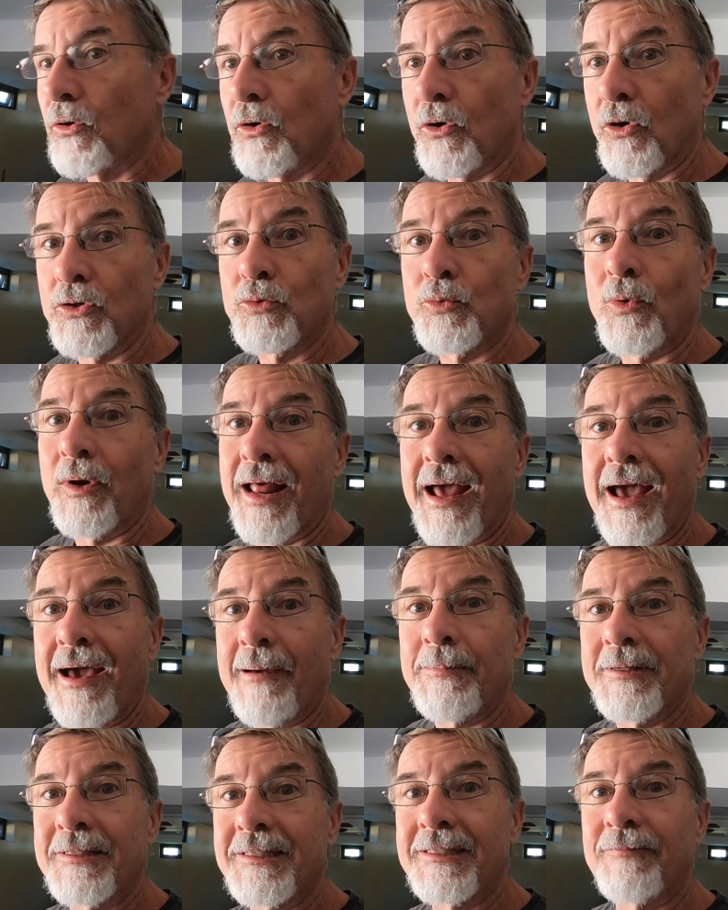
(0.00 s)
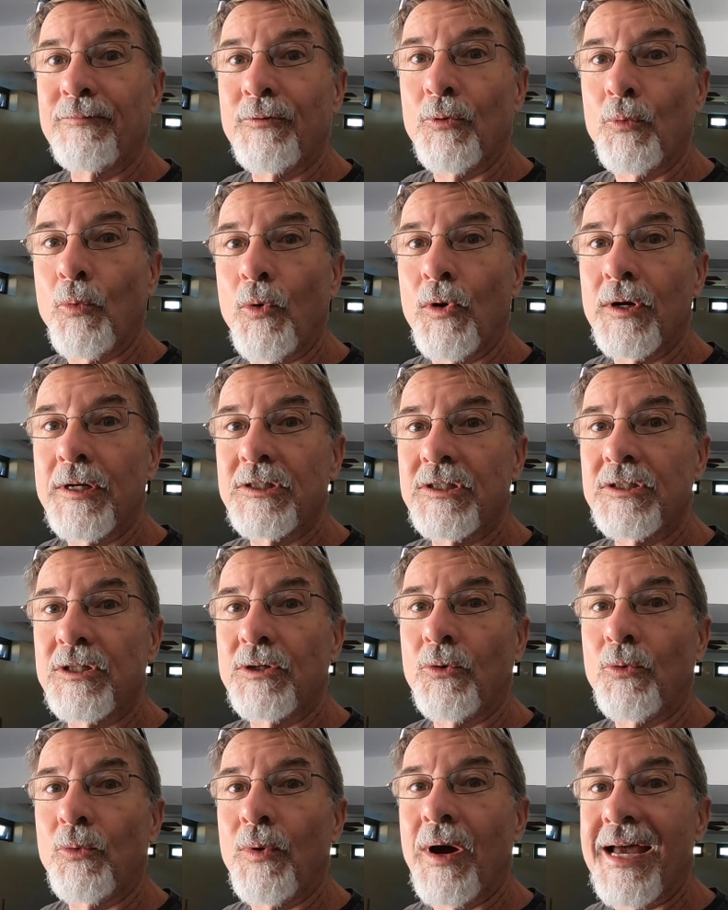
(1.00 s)
Because what happens if the wood is
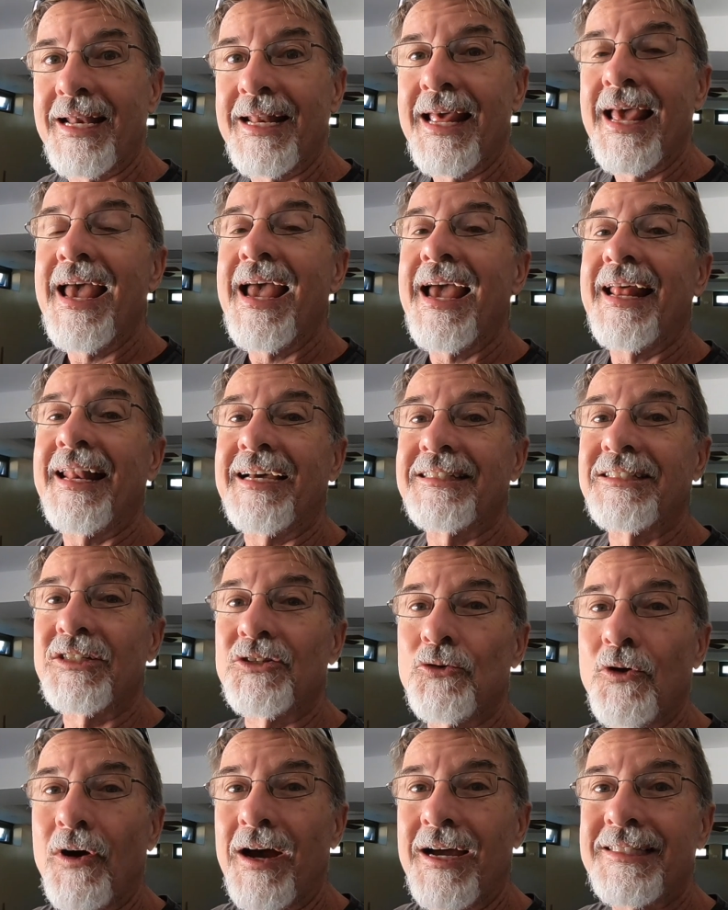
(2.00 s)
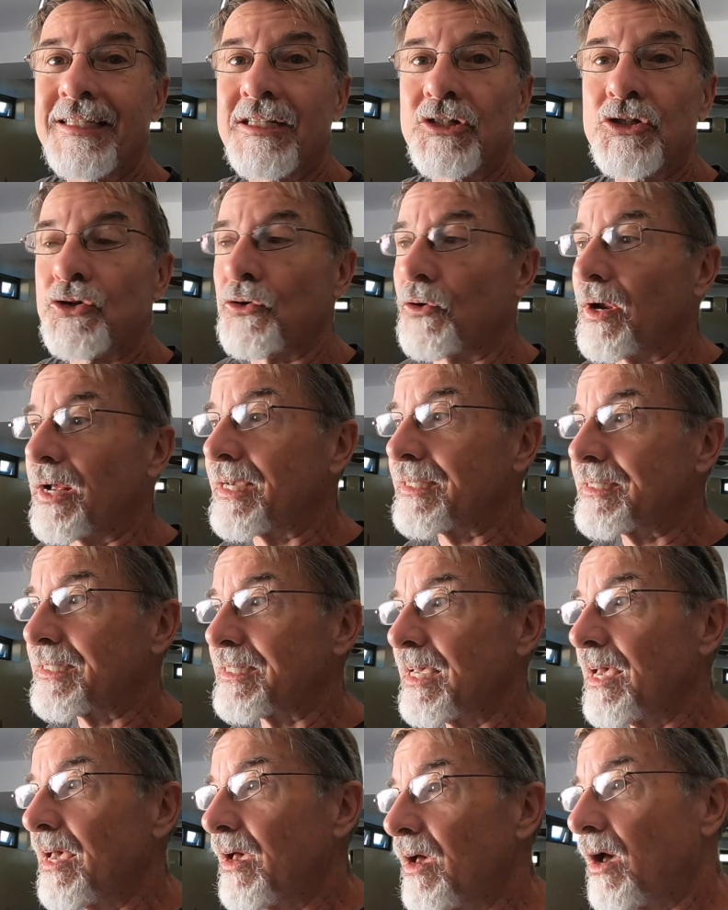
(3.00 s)
still wet, and as it dries it
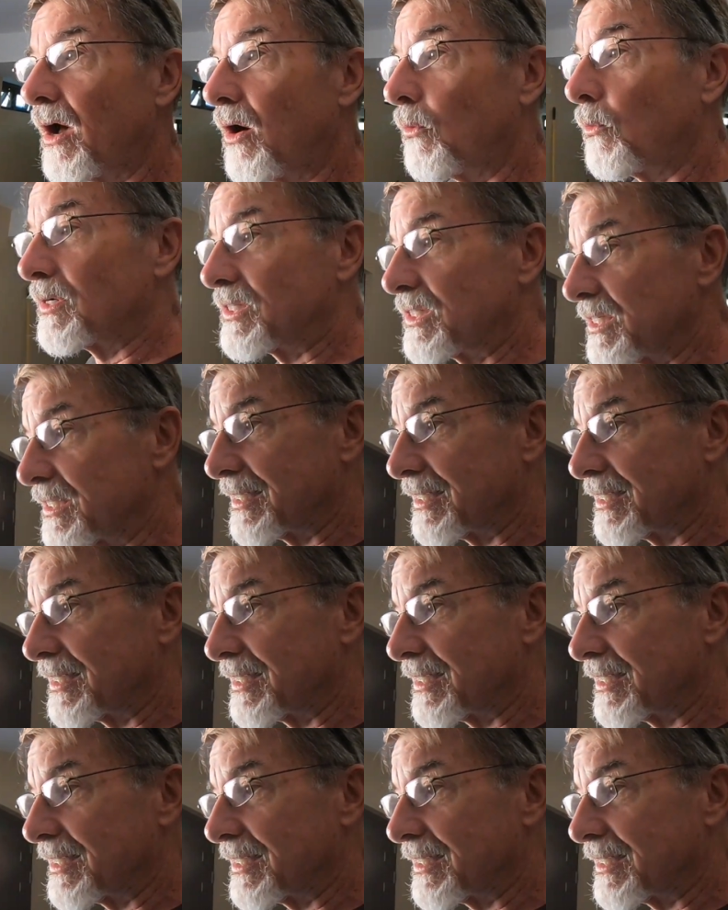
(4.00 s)
shrinks, which is